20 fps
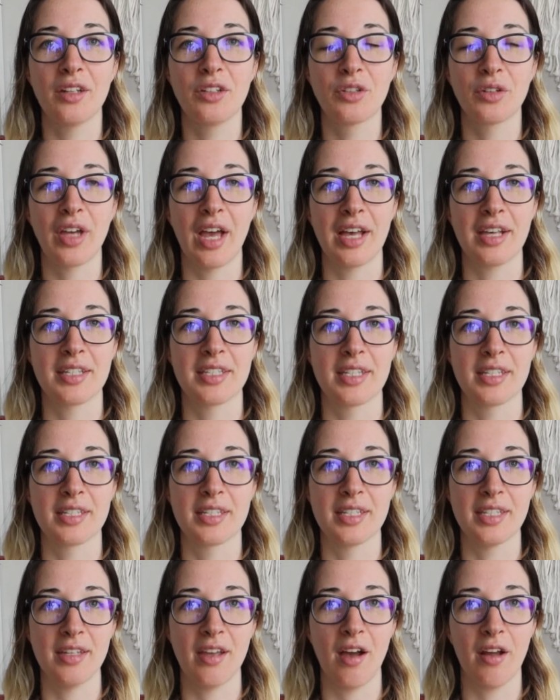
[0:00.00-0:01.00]
to cast this
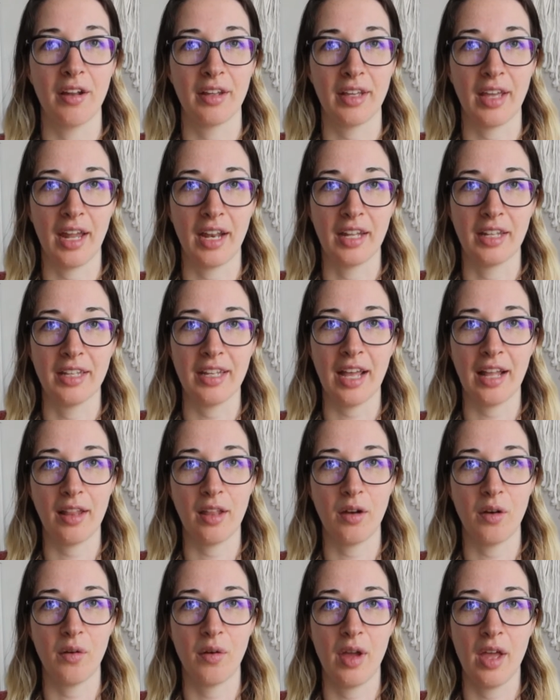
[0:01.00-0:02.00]
tea on again in
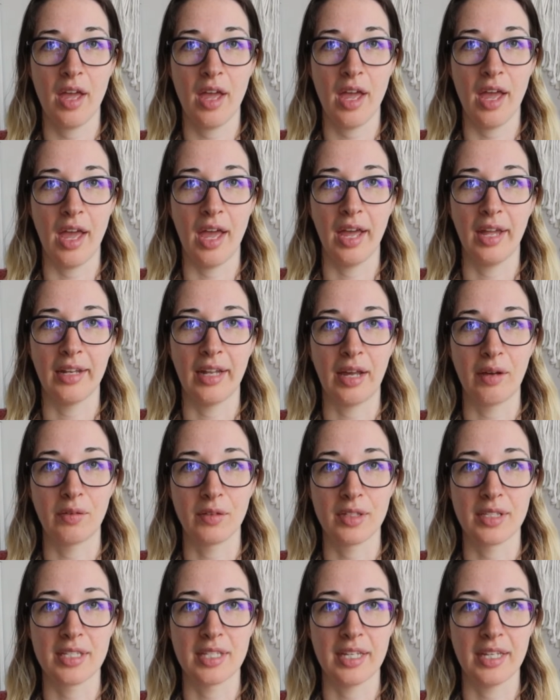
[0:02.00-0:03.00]
yellow, and I
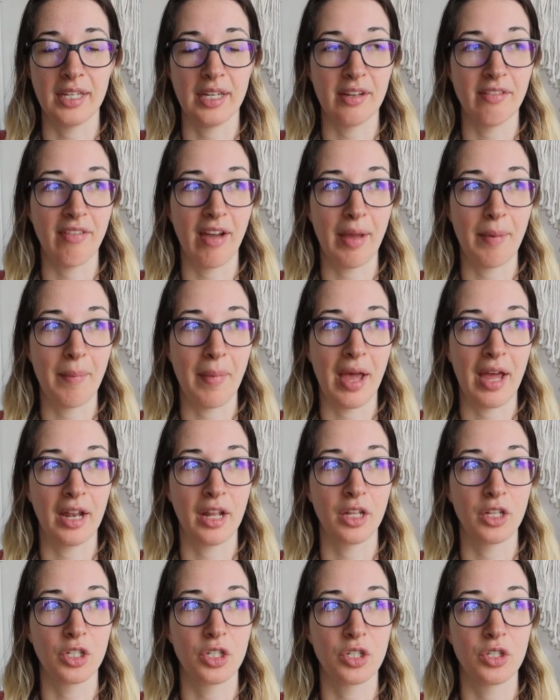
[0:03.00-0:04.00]
will see if I
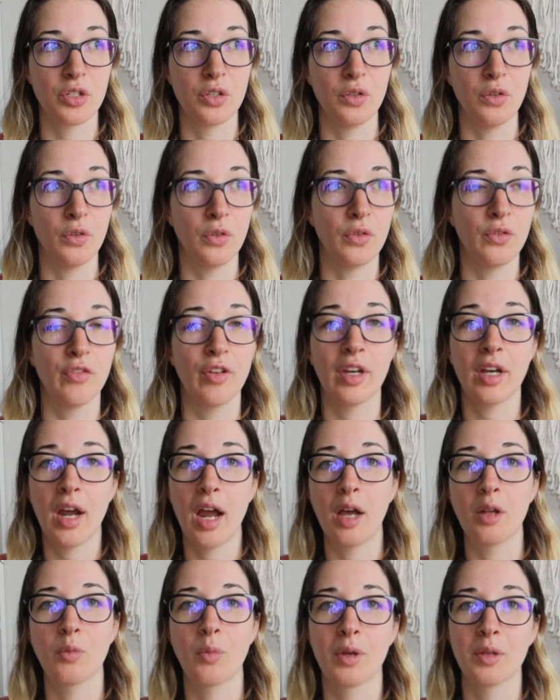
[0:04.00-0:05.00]
manage to figure
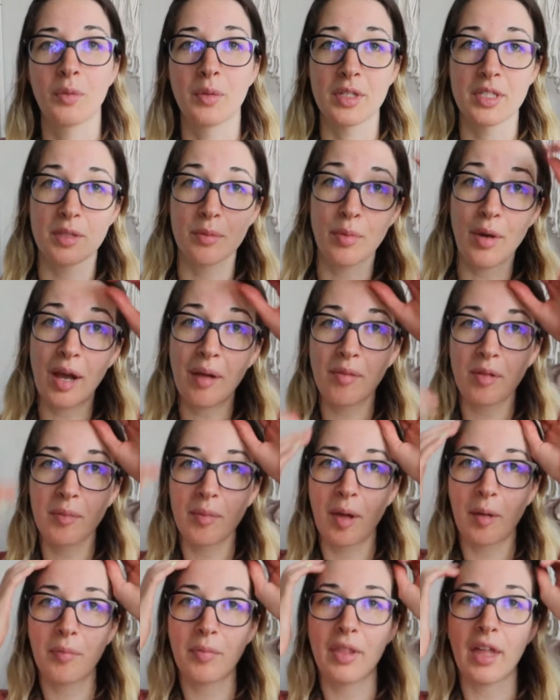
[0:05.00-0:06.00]
out what was the problem
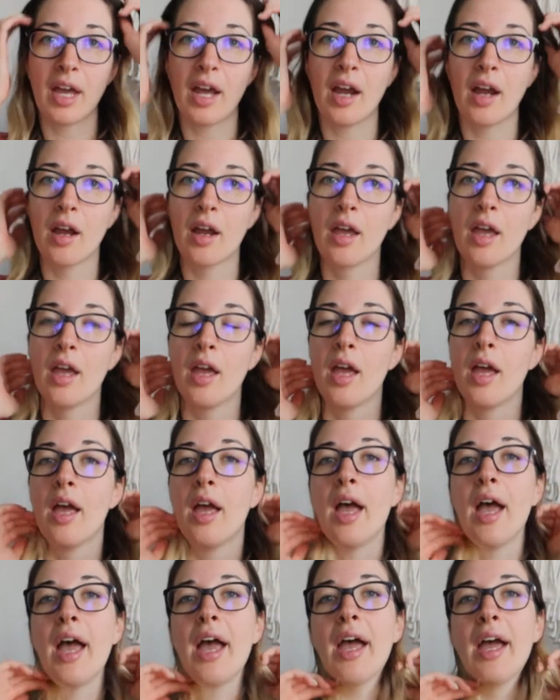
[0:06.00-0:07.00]
up there.
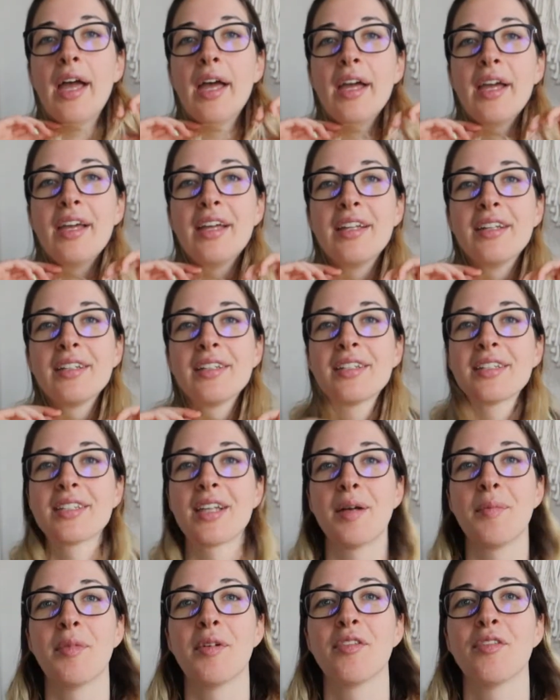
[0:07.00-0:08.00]
And
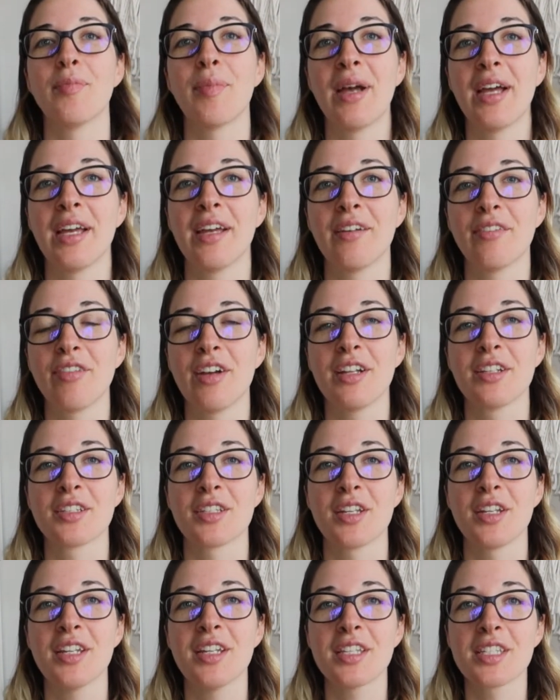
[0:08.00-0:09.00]
some of my friends
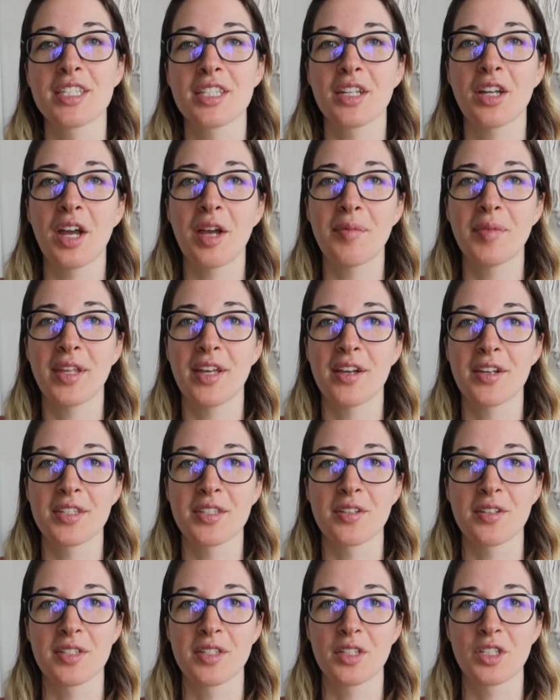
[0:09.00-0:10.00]
on Instagram, they
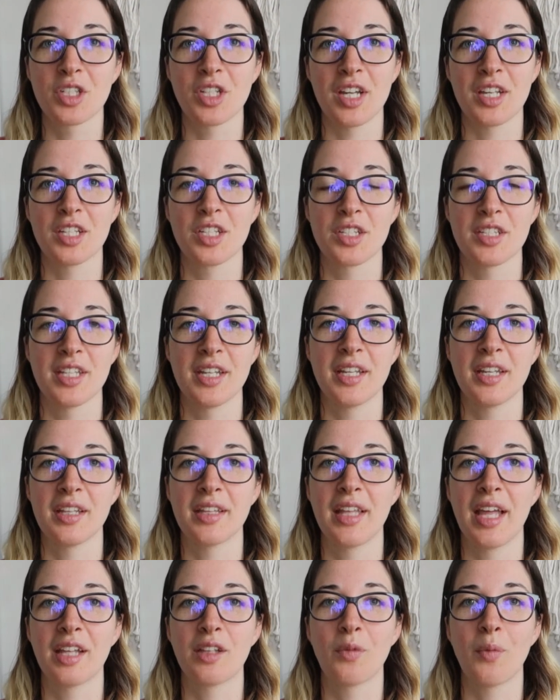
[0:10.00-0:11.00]
also
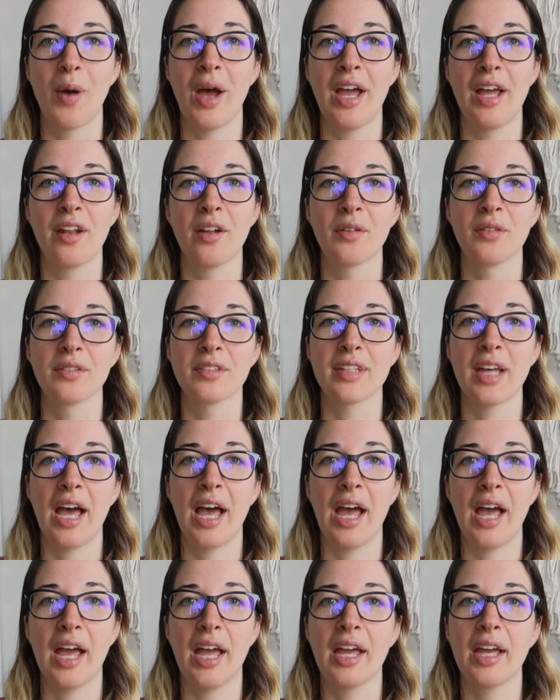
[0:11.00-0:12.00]
suggested that why don't
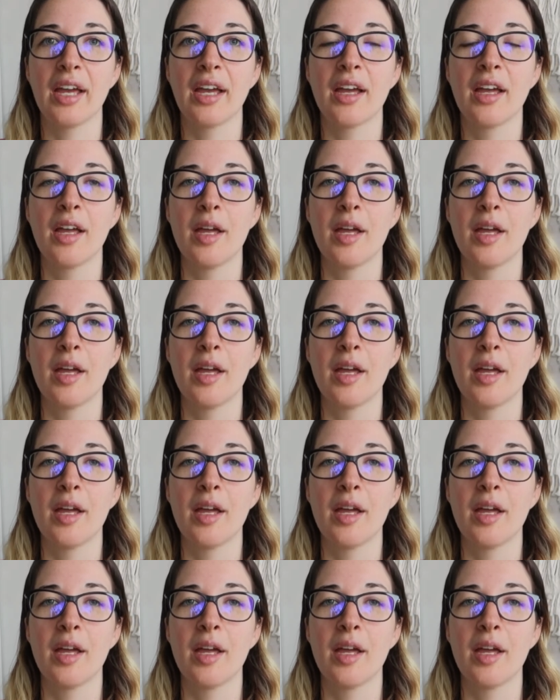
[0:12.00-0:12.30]
I,